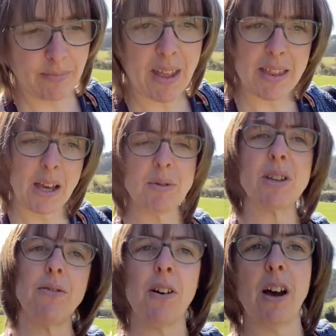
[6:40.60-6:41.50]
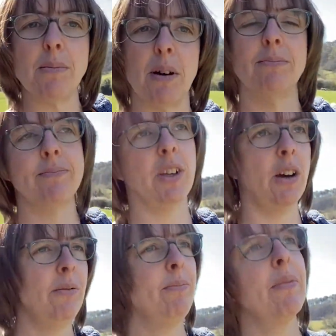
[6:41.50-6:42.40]
There was a farmer,
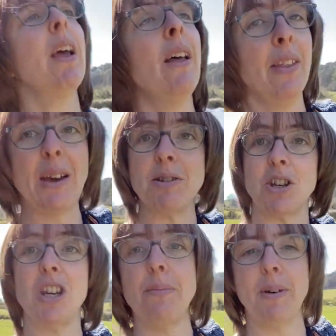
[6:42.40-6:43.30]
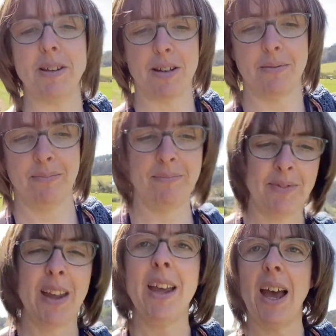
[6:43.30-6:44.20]
there was a shepherd,
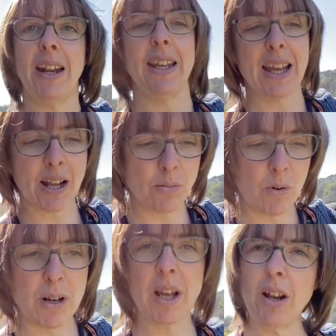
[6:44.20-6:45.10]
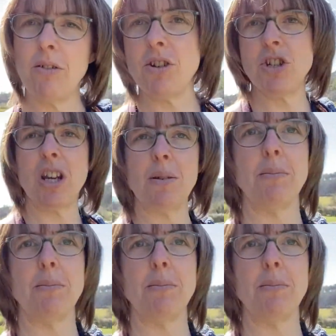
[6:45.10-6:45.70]
and he had 100 sheep.